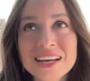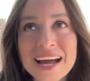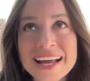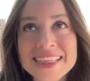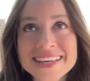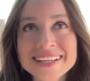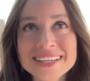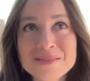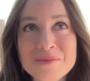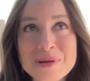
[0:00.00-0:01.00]
I think,
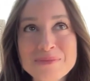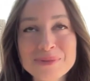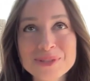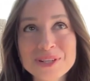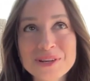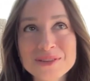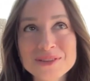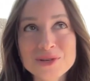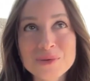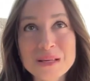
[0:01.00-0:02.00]
like, when people, you know,
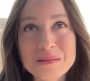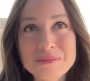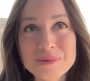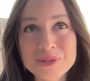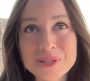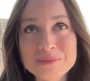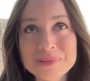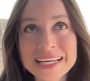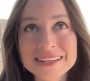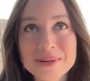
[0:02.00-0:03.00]
there's so many people who
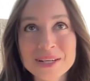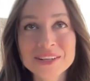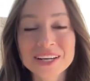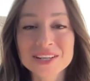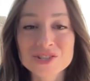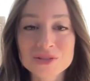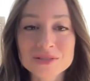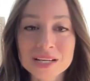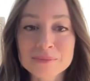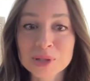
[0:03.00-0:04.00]
complain about gut
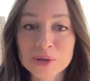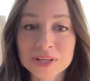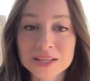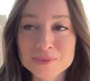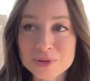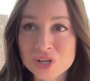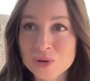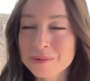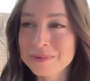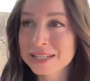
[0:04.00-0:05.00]
issues, like bloating,
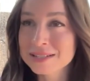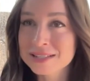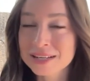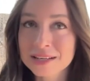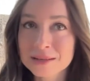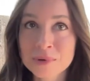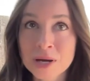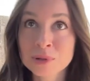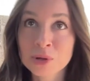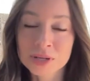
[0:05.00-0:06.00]
especially women. It's like, I'm
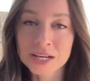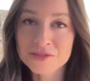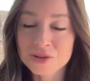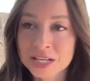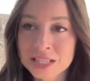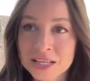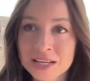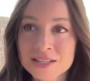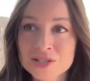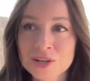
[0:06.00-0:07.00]
bloated after I eat
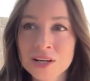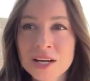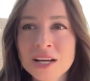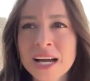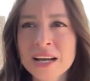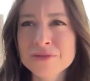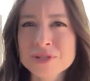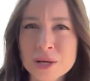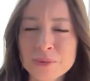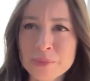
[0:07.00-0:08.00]
this, or I have
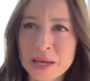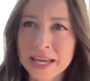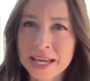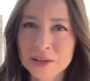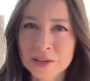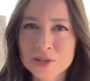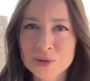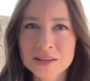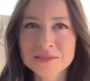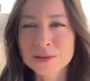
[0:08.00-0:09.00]
stomach pain, or I
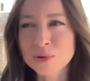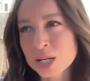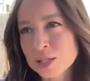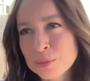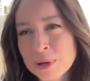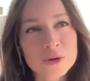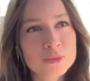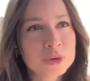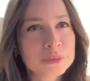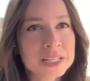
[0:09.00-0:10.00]
don't have like regular bowel
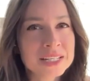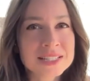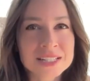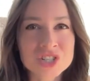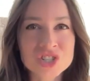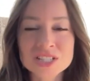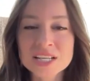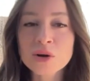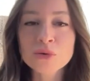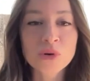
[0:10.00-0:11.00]
movements. And it's just
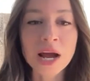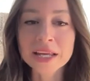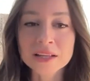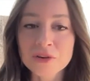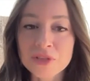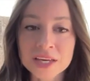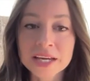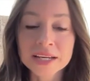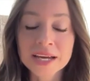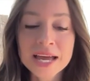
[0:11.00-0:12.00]
like a regular
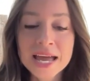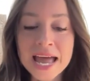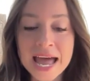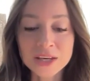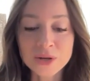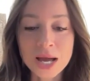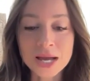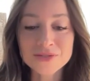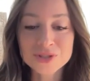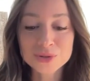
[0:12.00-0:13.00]
thing. And you
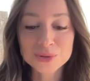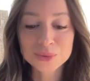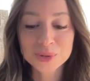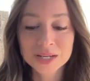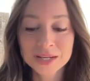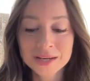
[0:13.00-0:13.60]
have to